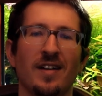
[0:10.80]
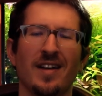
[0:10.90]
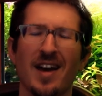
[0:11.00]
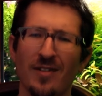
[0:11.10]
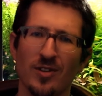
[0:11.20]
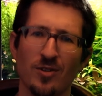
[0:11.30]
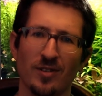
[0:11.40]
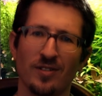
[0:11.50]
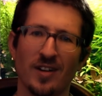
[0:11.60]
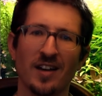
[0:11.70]
Uh, half of you
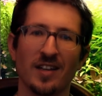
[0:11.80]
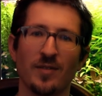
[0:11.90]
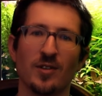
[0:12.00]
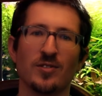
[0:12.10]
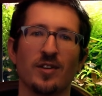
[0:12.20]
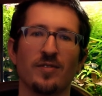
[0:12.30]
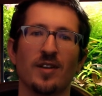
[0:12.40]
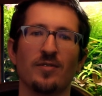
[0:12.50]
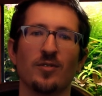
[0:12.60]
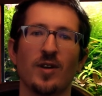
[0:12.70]
are not giving yourself
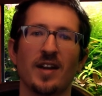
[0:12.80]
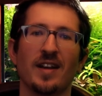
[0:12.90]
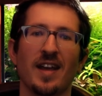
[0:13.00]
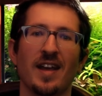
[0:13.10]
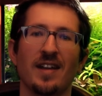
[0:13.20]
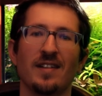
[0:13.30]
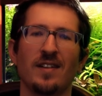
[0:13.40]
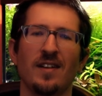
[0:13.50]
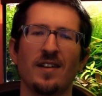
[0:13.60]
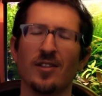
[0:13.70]
enough credit, and
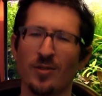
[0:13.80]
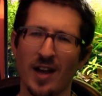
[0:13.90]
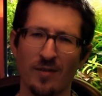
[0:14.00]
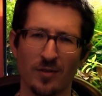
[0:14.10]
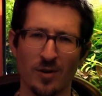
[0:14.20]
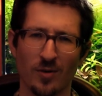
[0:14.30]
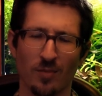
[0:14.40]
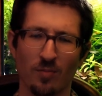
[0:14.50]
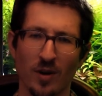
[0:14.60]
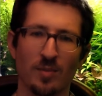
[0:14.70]
the other half of you are
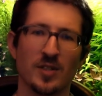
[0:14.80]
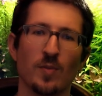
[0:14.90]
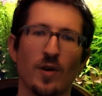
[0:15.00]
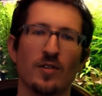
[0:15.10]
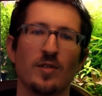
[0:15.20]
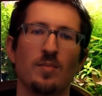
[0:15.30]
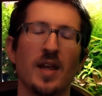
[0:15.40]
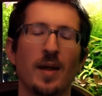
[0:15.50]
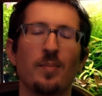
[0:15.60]
probably smarter than me.